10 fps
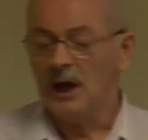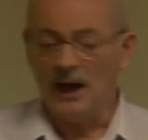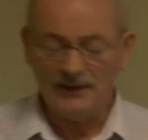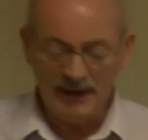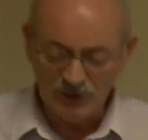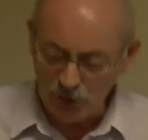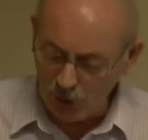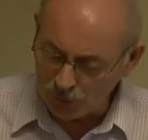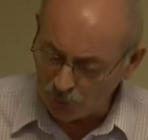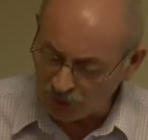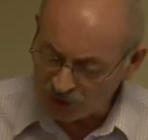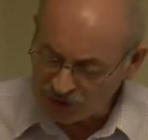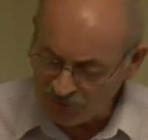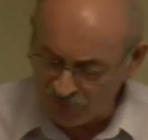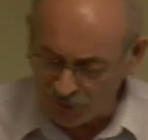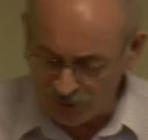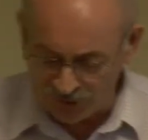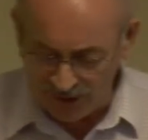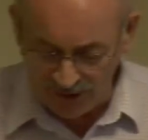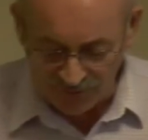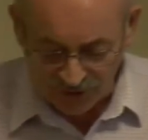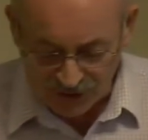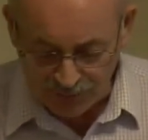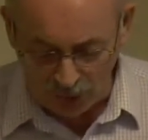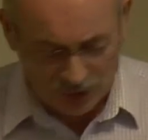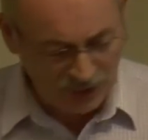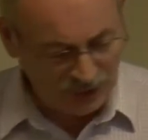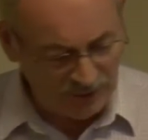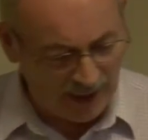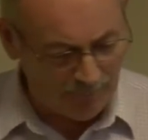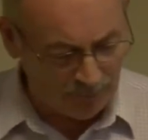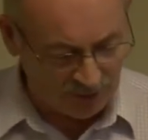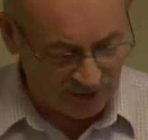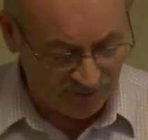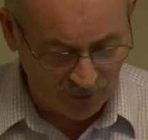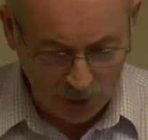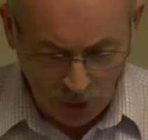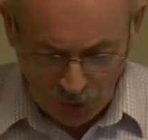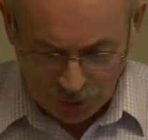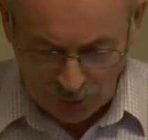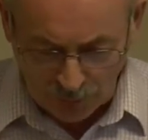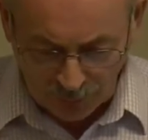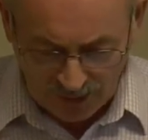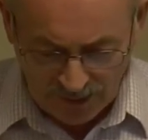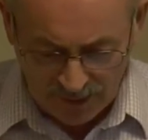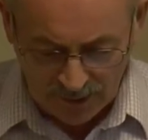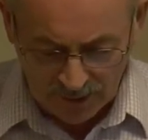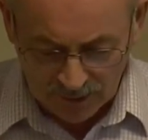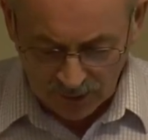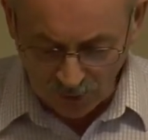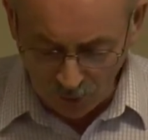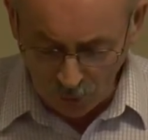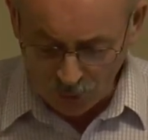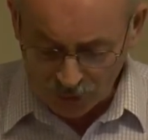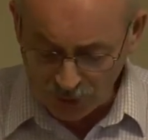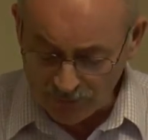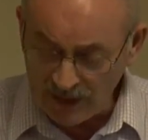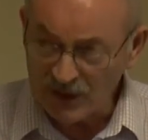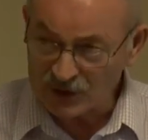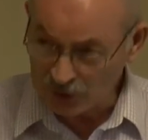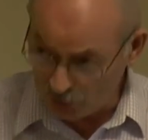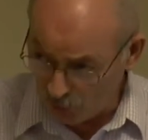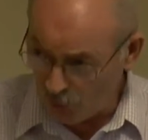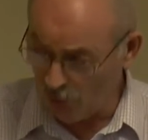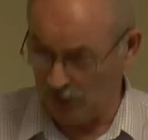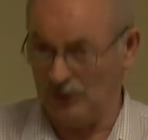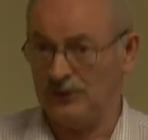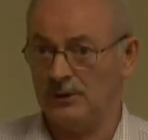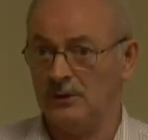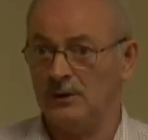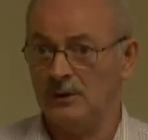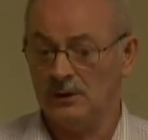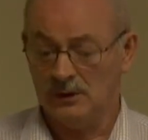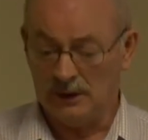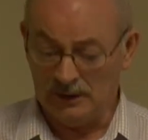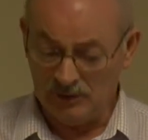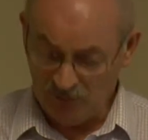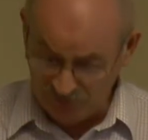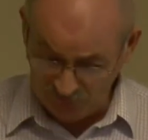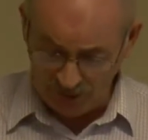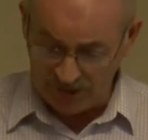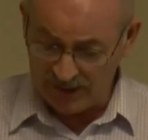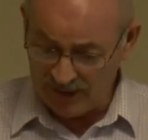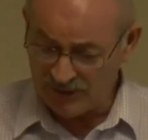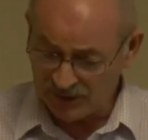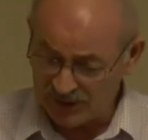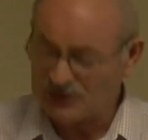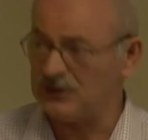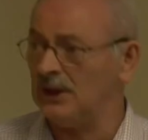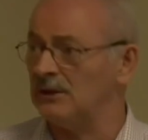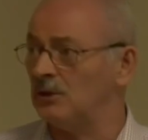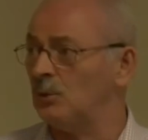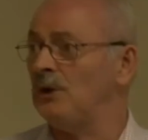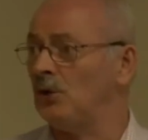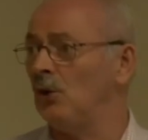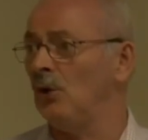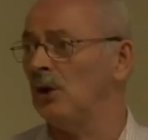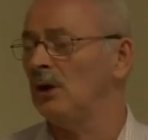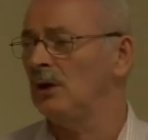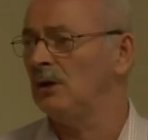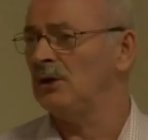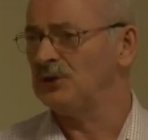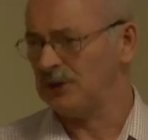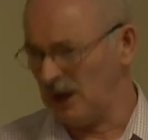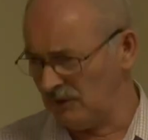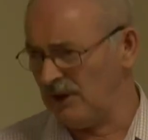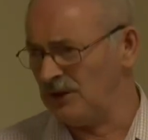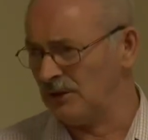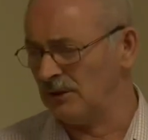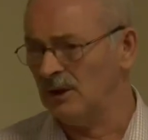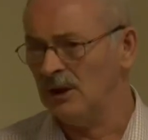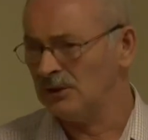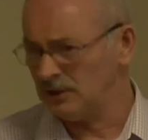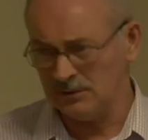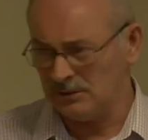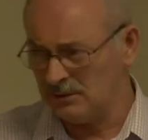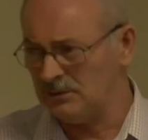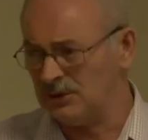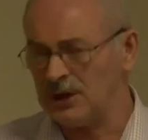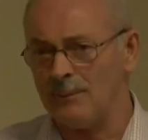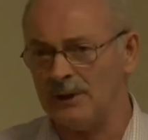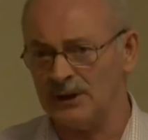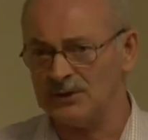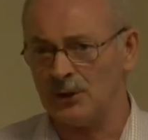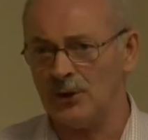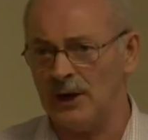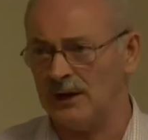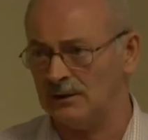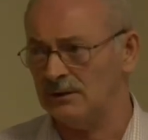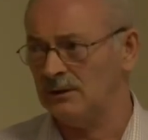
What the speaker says: And then God works further in response to that belief to bring those whom He has called fully into this thing that we call salvation. Is that all right?